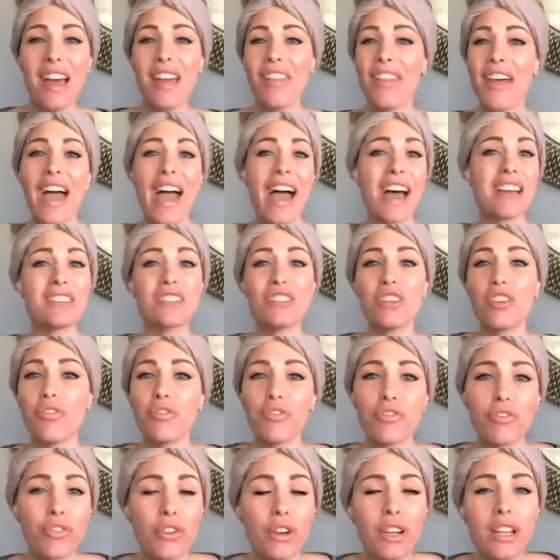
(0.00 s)
that has the
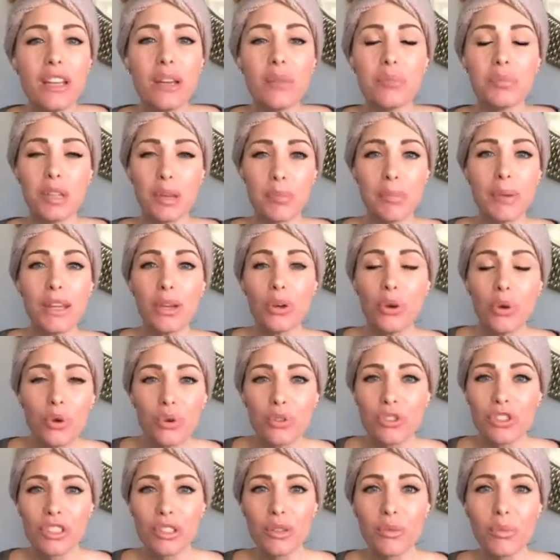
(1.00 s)
freedom to be
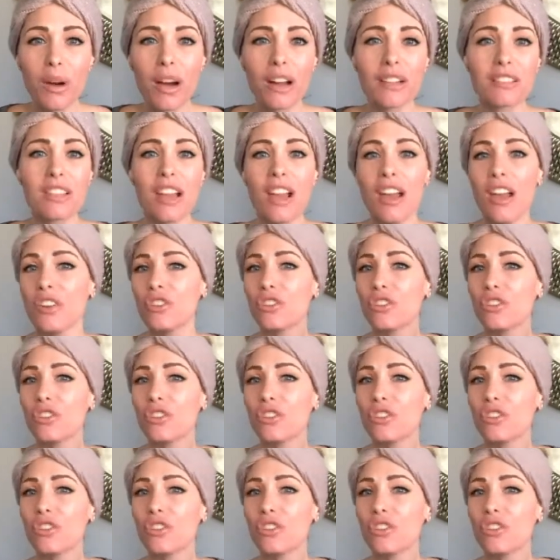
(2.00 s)
who she wants,